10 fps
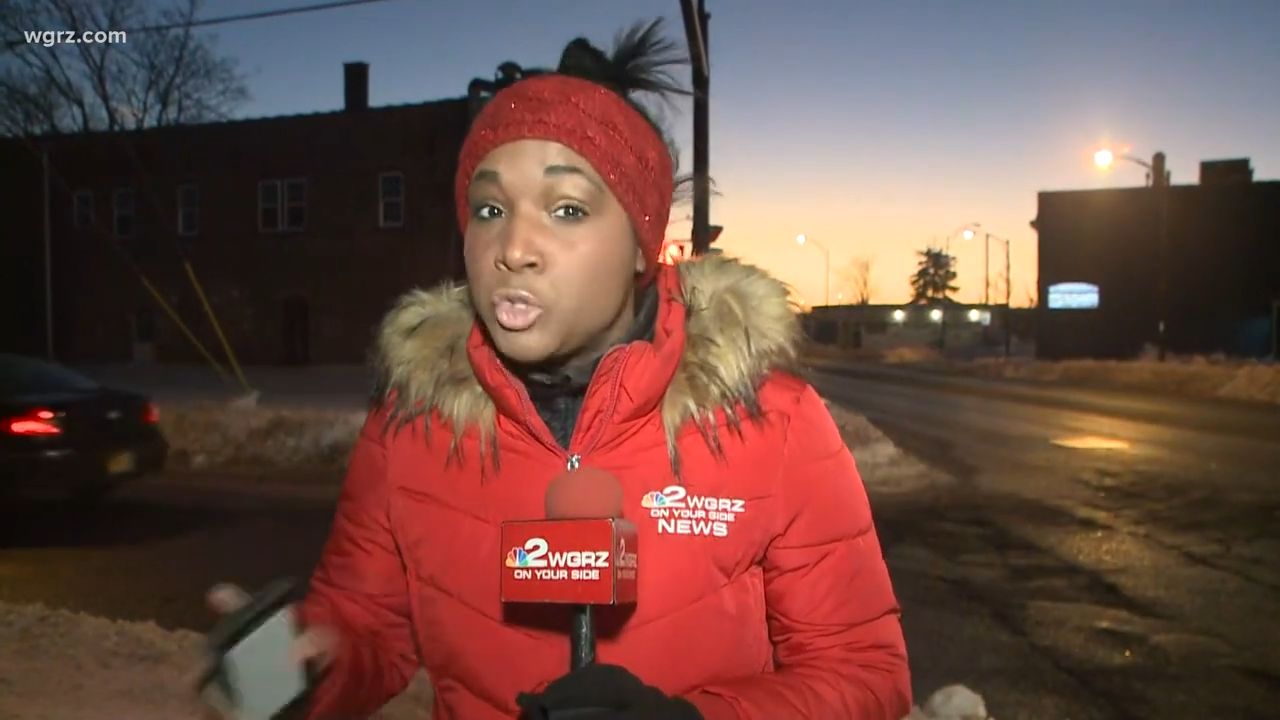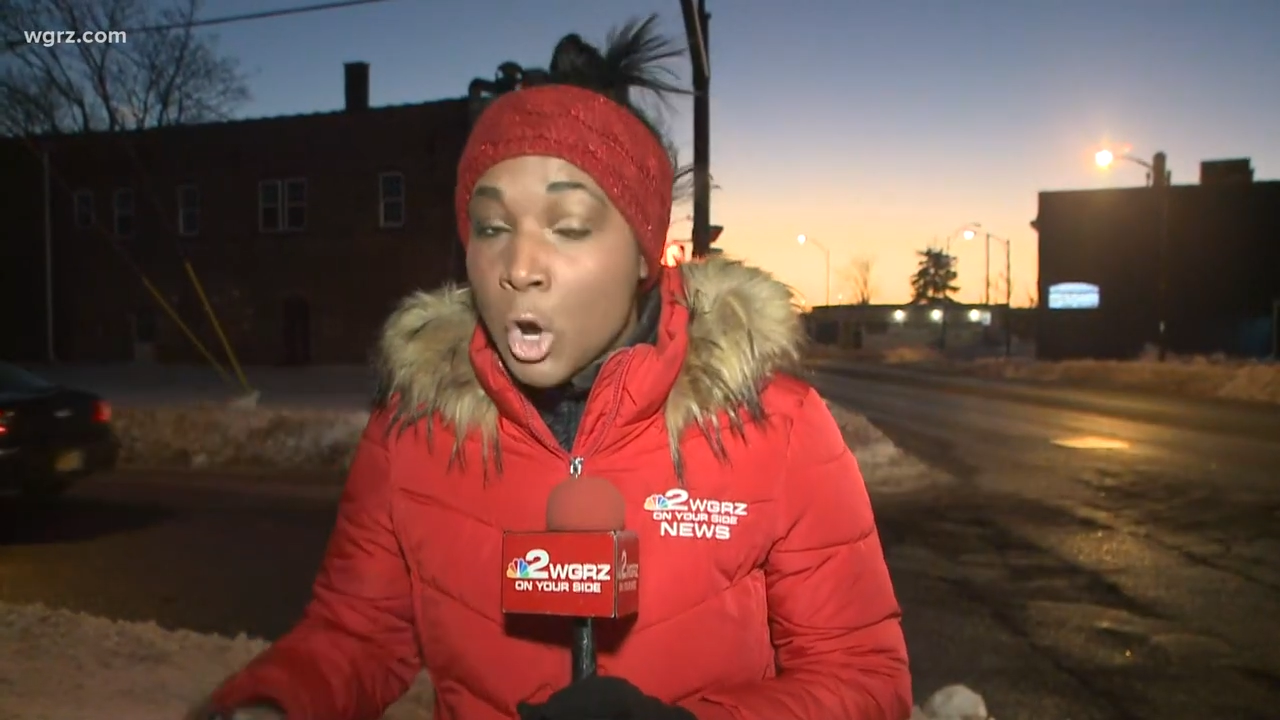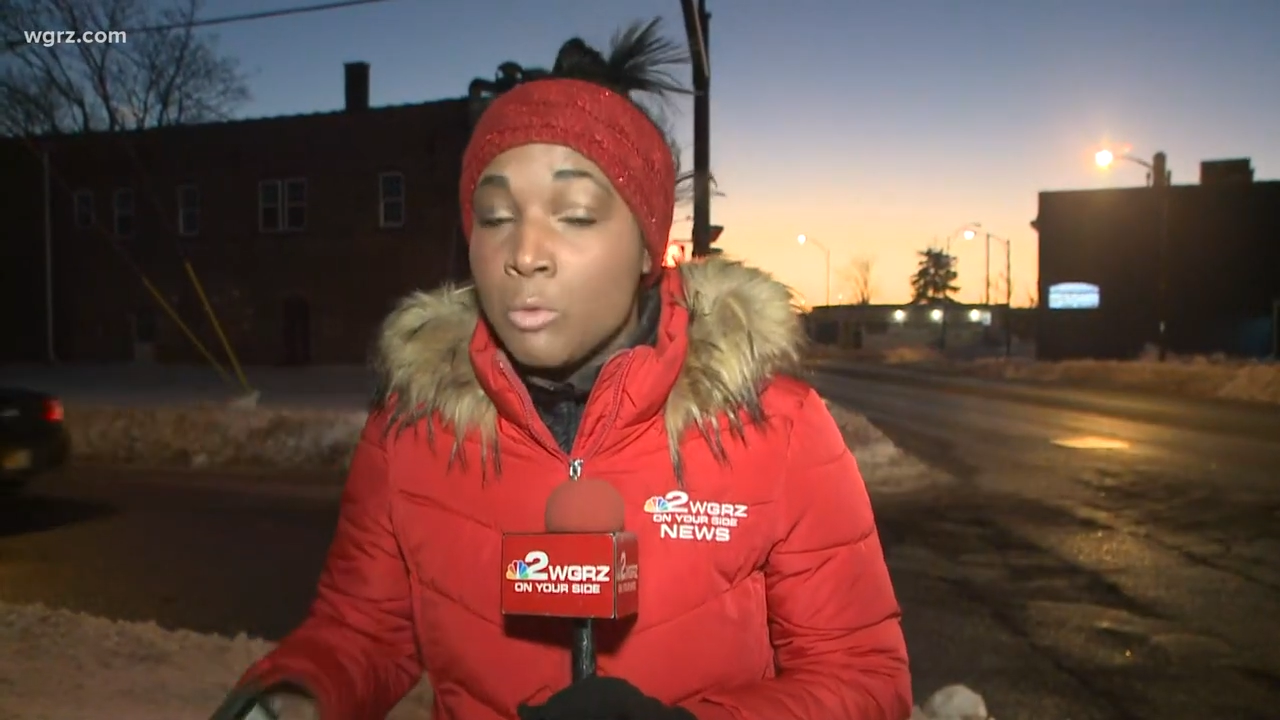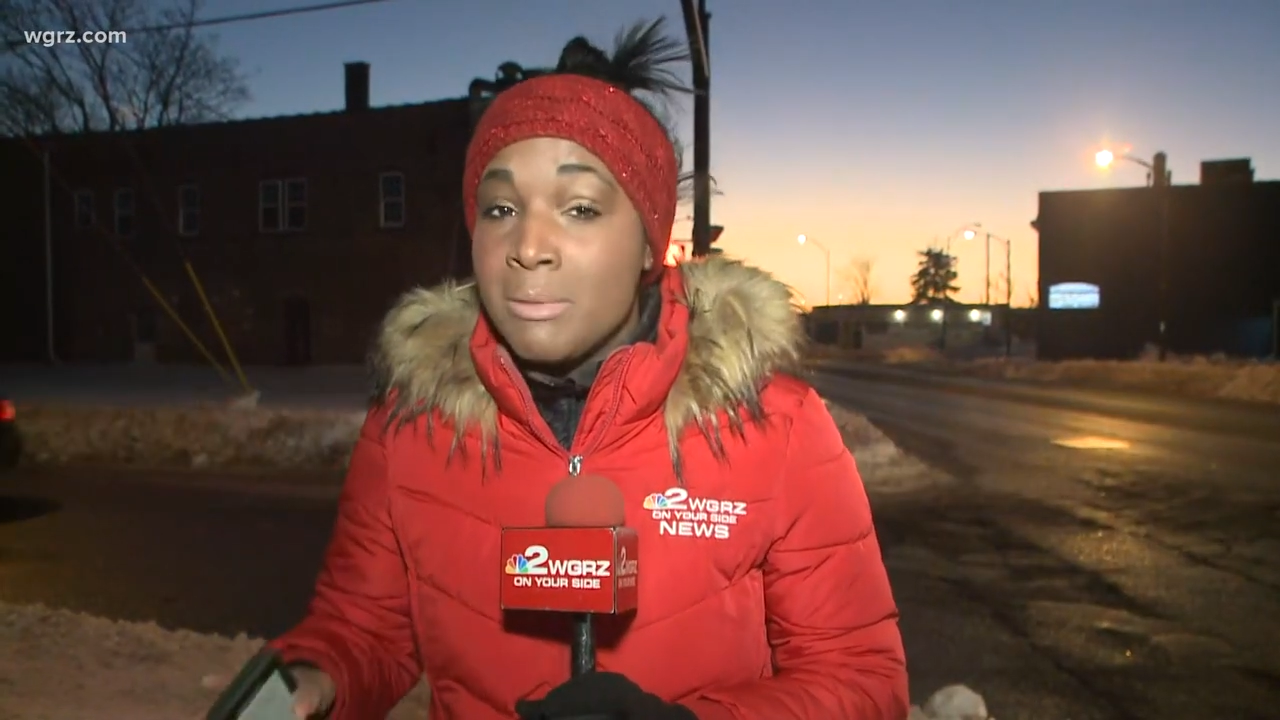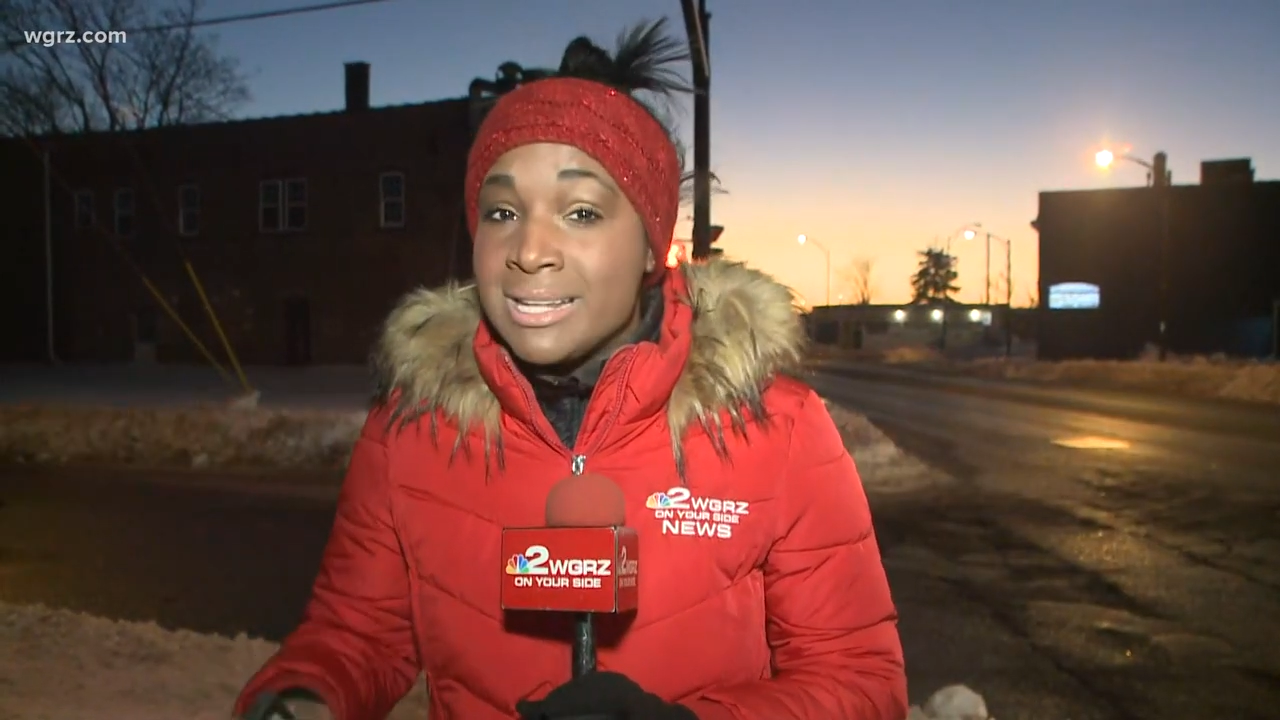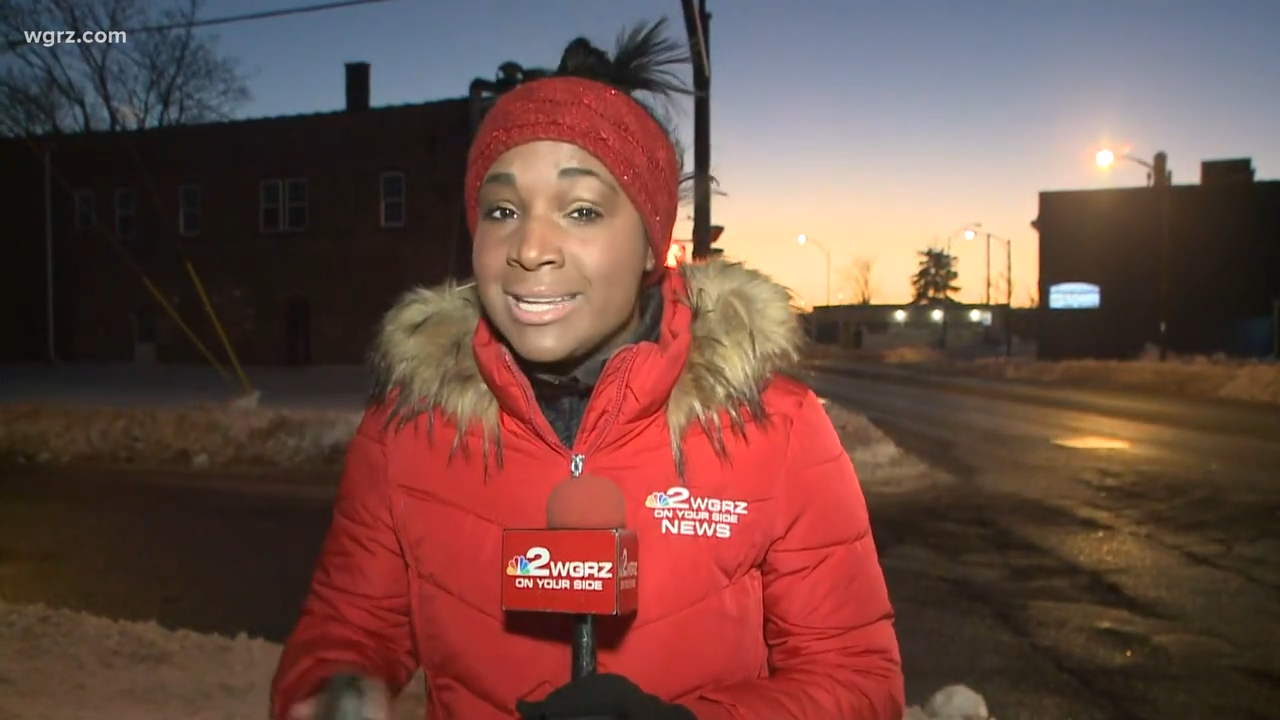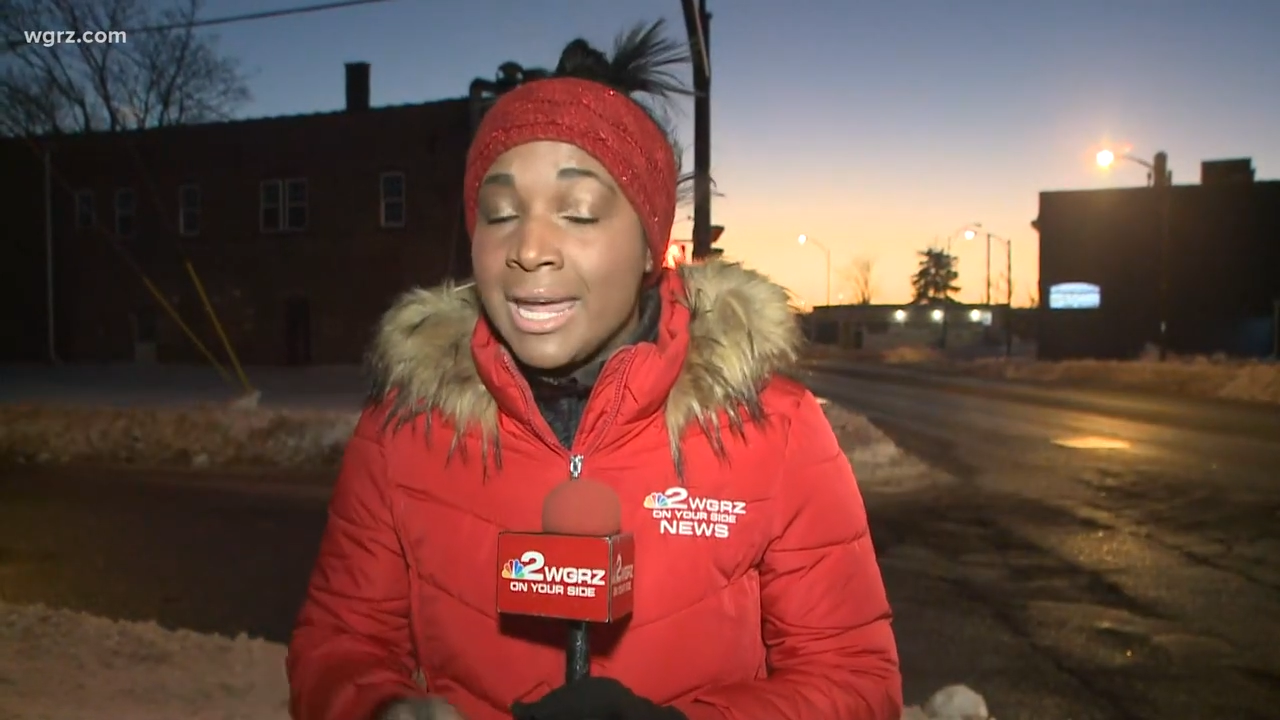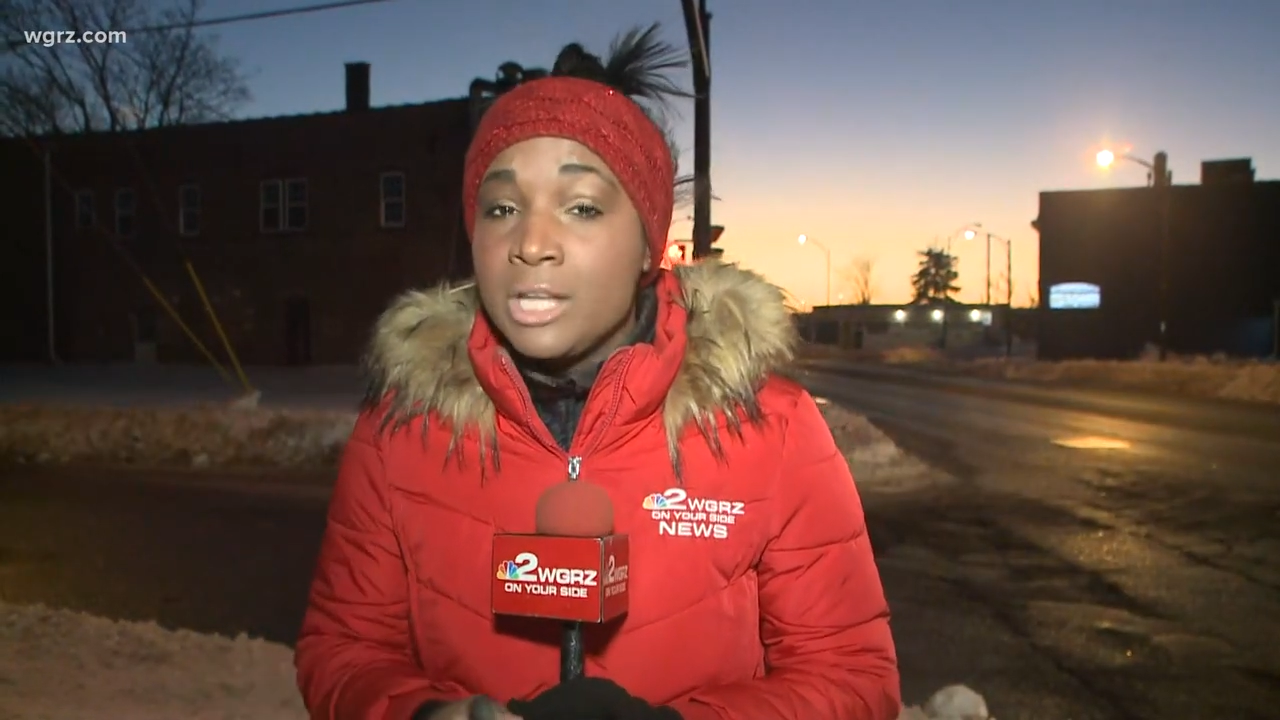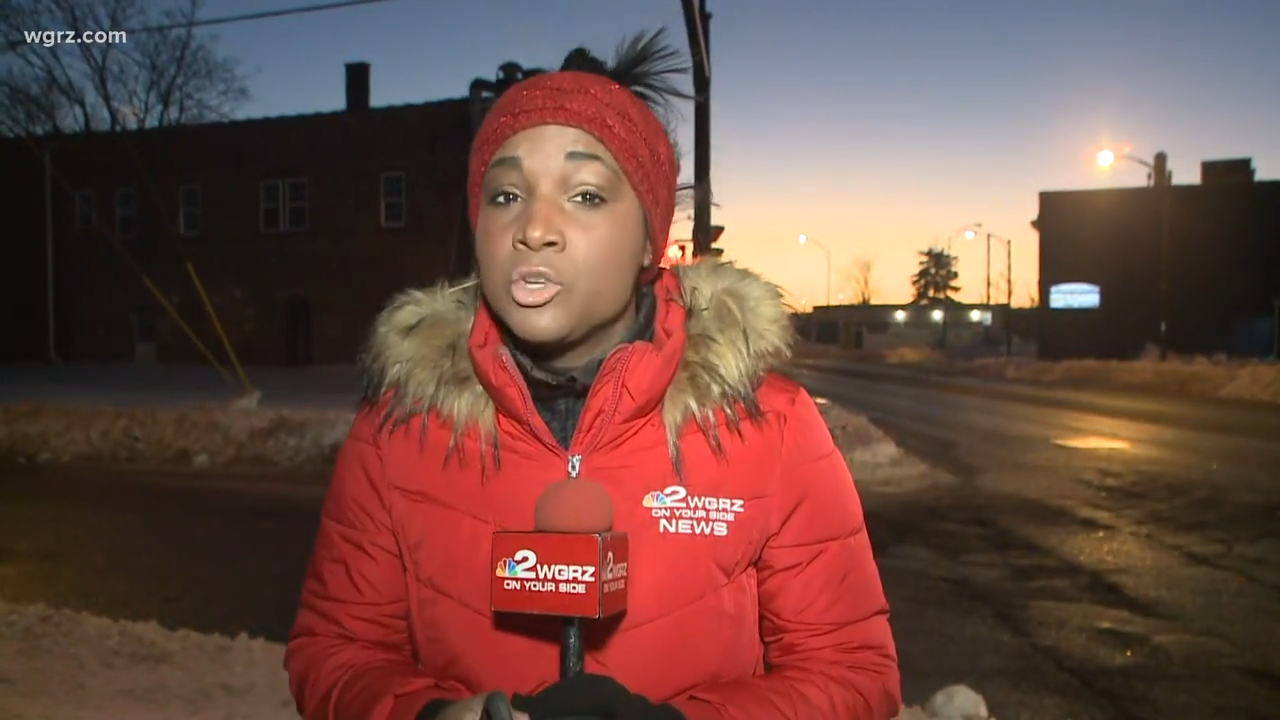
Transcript: don't maintain